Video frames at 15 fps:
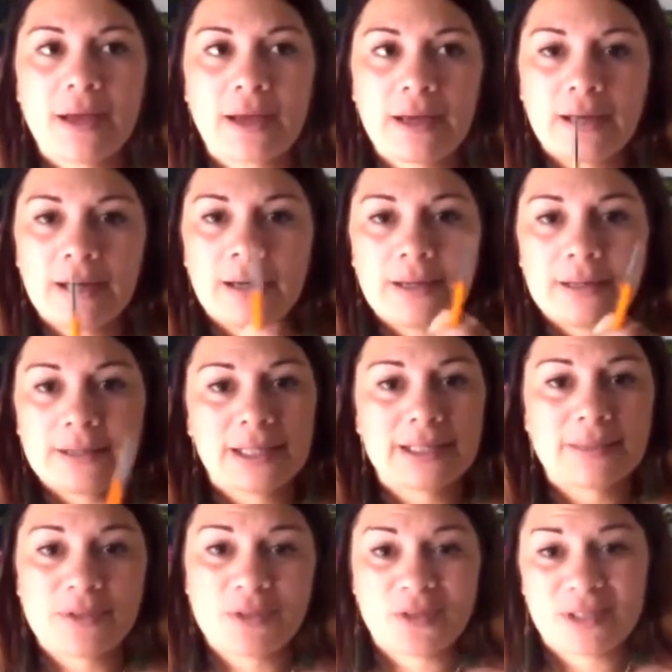And it
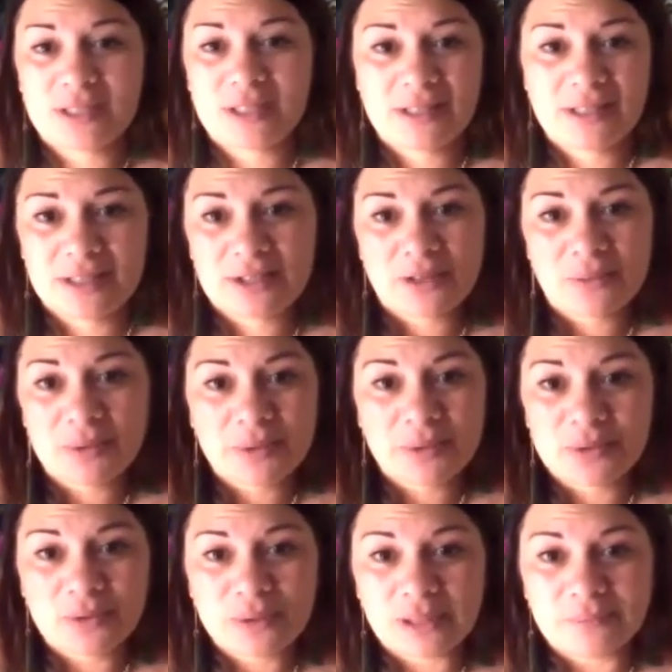takes me 2 seconds to stop the
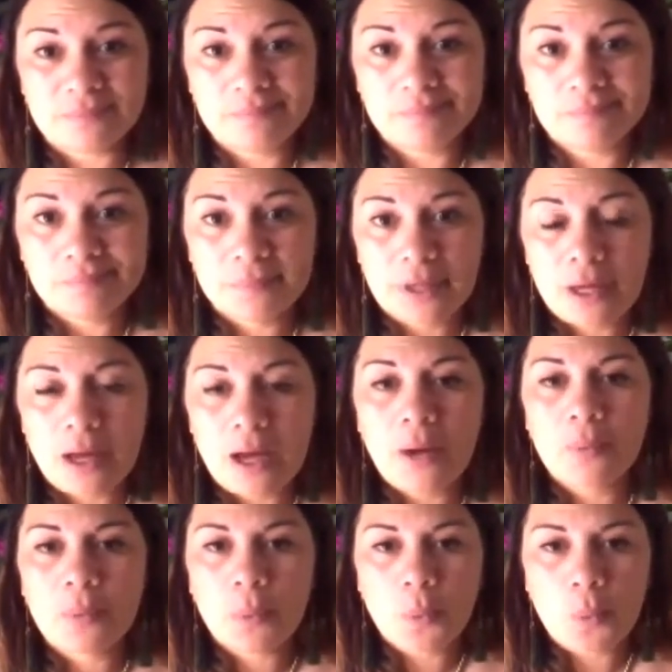recording. I
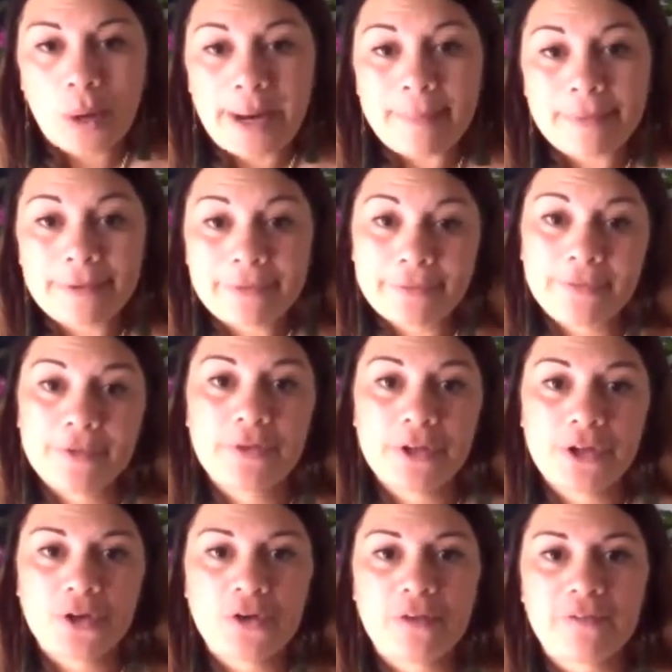would way prefer
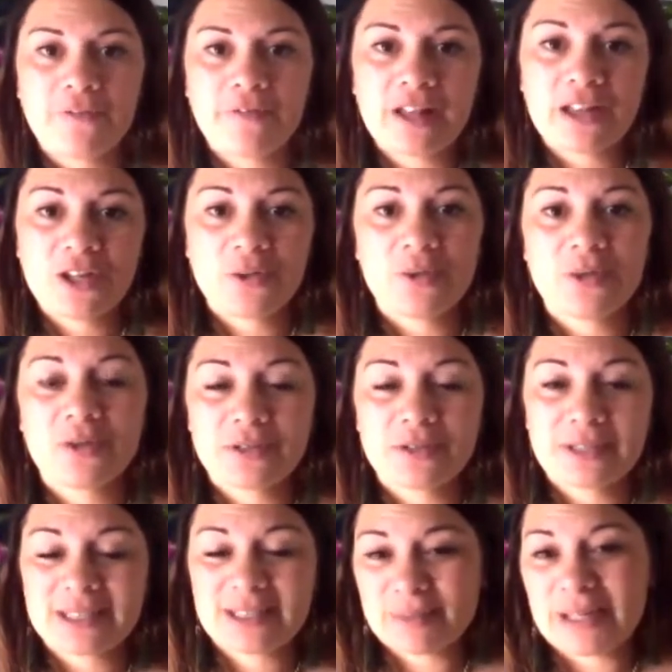that you got value and got
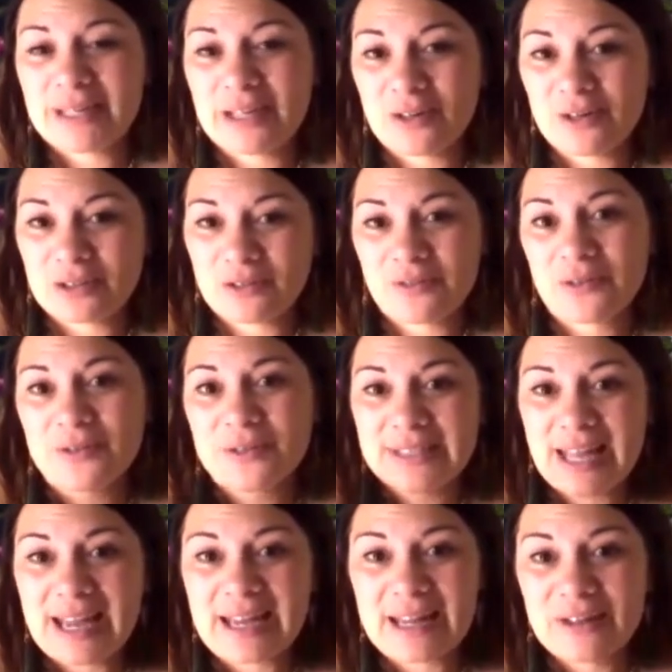to speak and got to feel
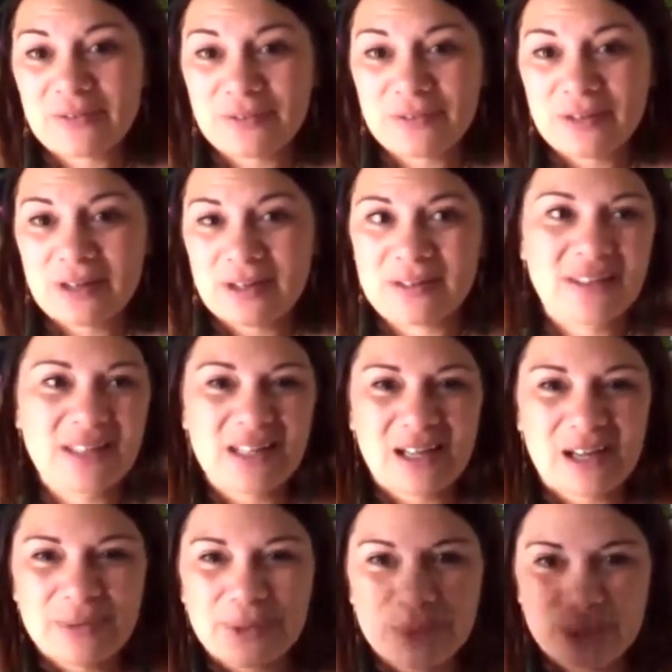safe than
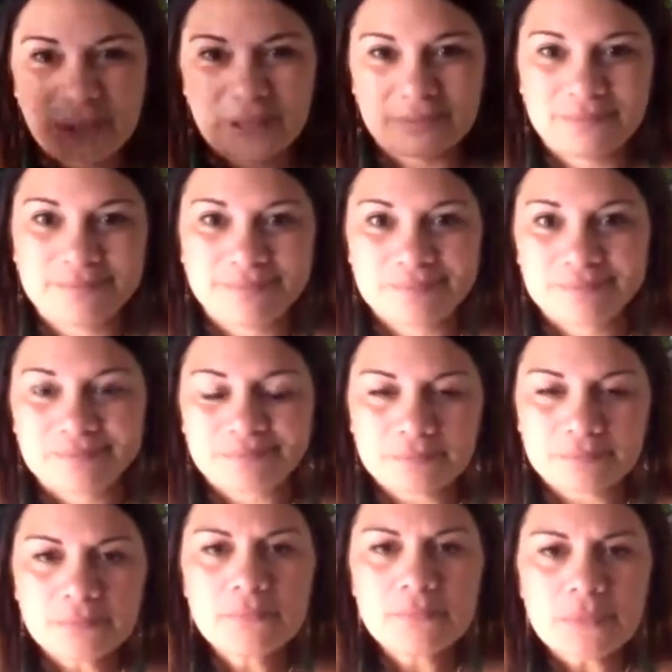a recording.
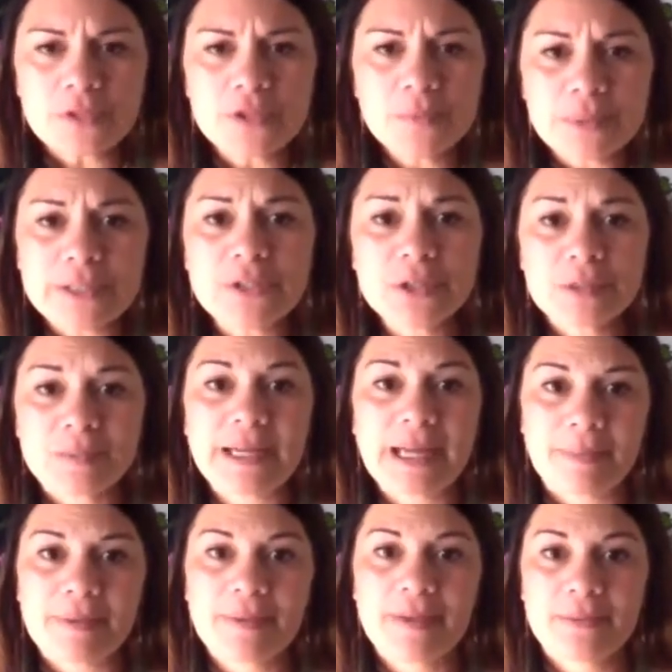So please just speak
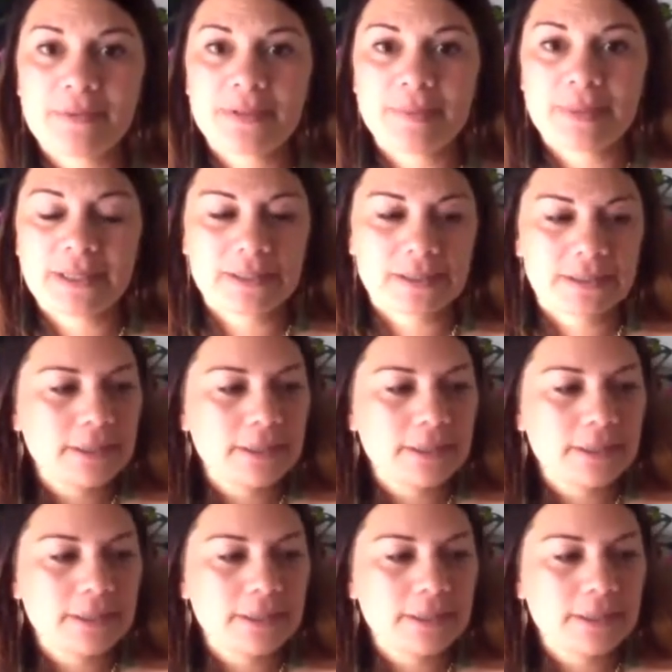up in that respect.